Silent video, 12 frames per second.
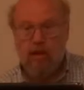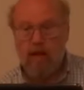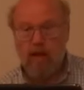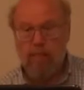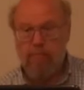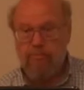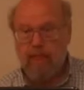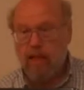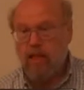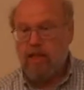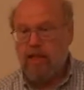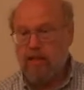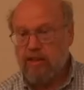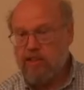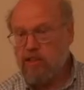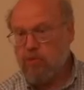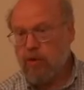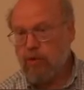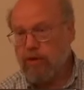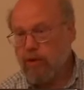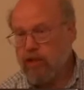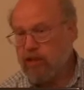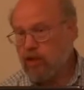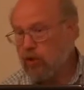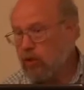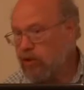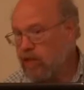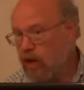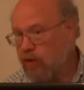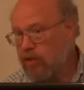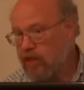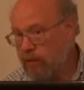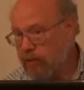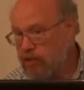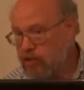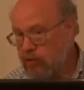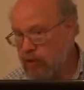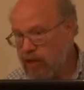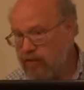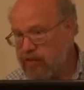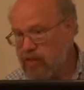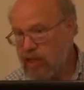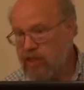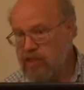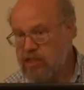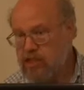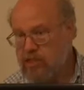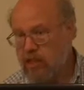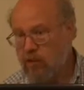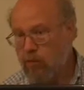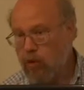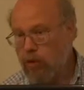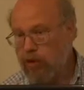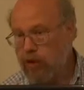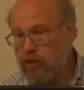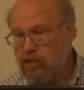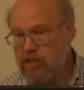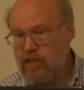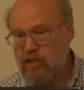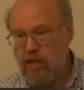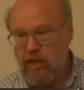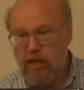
Um, now this is where we look at the North Tower demolition waves, and this is uh, where you're going to see